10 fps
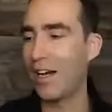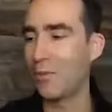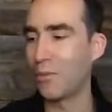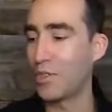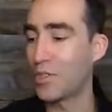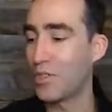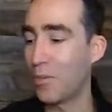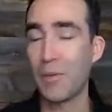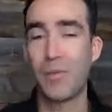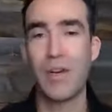We're
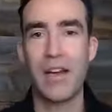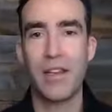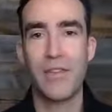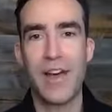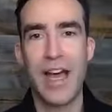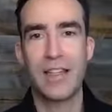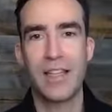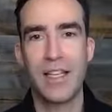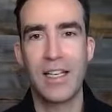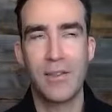super proud of the fact
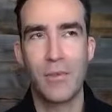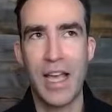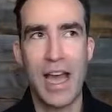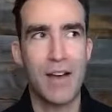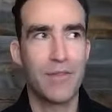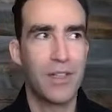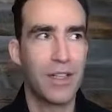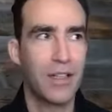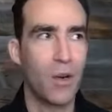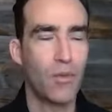that we have
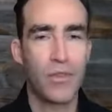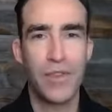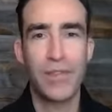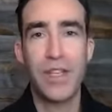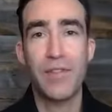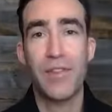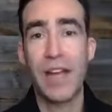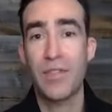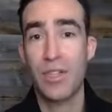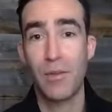over 50
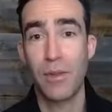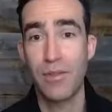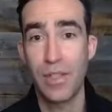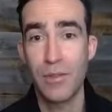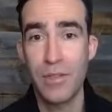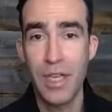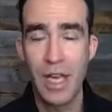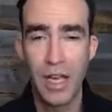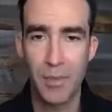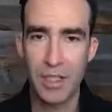five-star reviews,
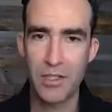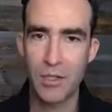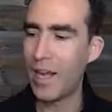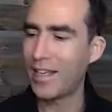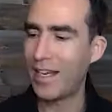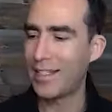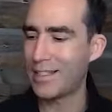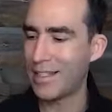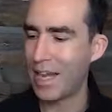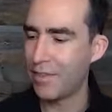because the way that I
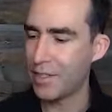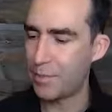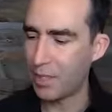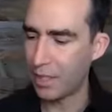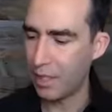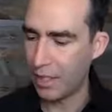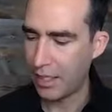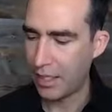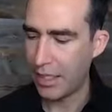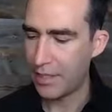designed this book
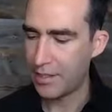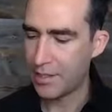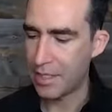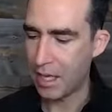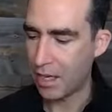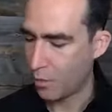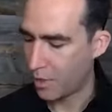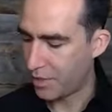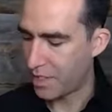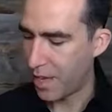is
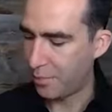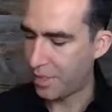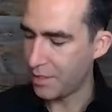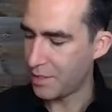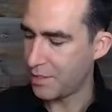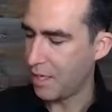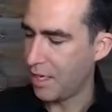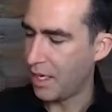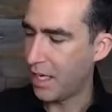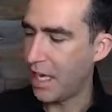with templates
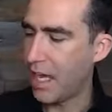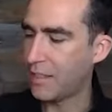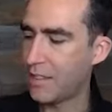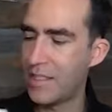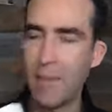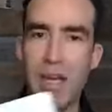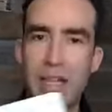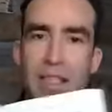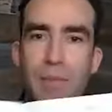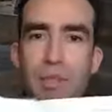and
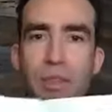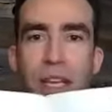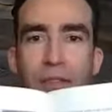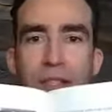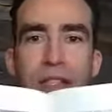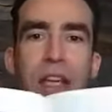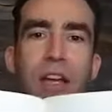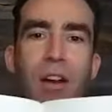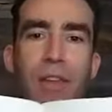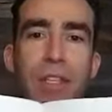step-by-steps. You can even see
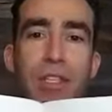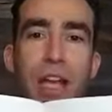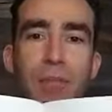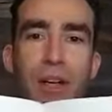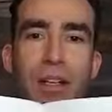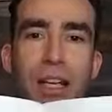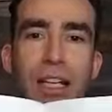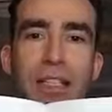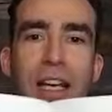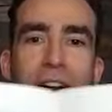here on this chapter on
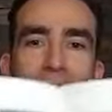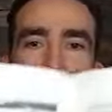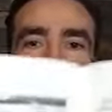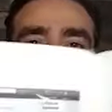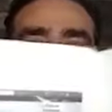LinkedIn, I actually give you